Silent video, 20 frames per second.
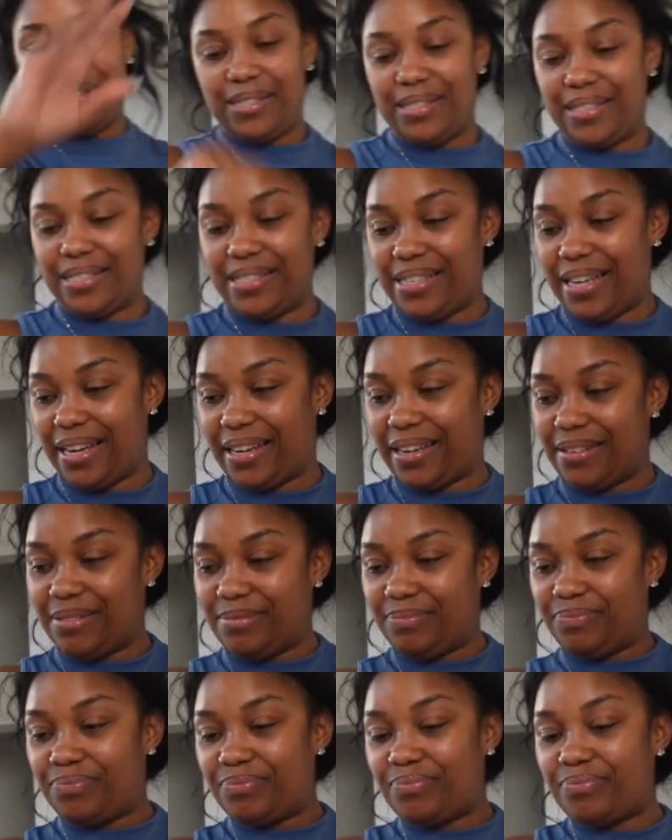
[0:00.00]
this in a second.
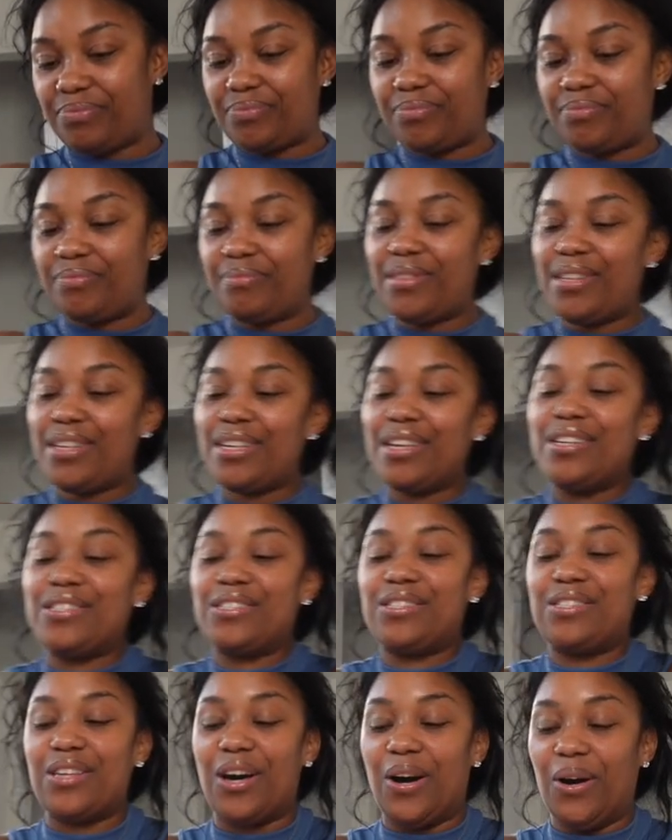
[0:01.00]

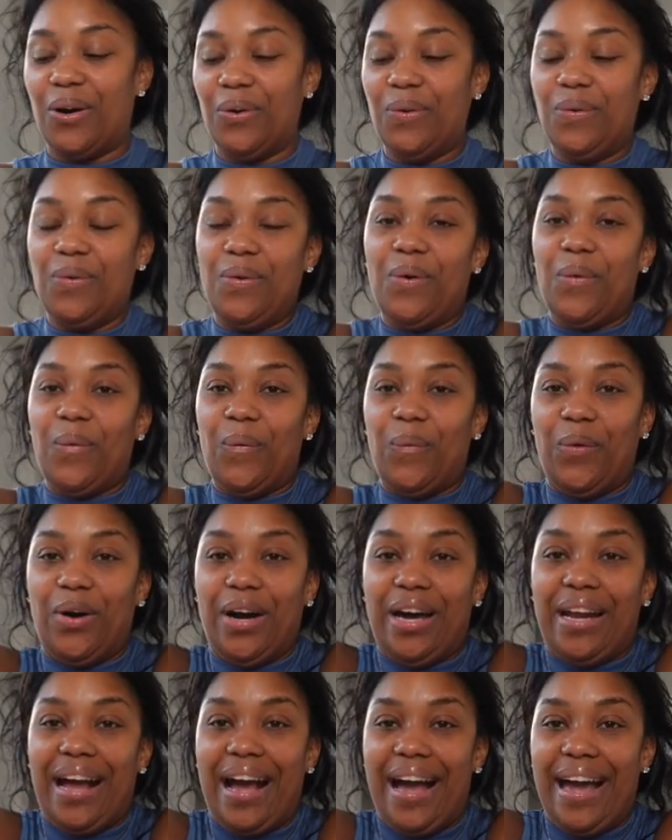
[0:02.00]
So
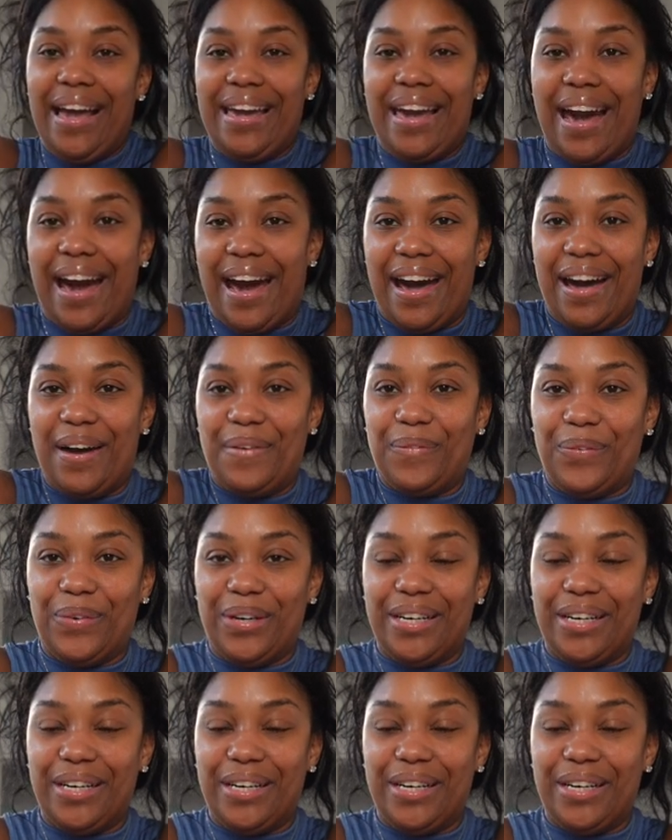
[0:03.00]
what I got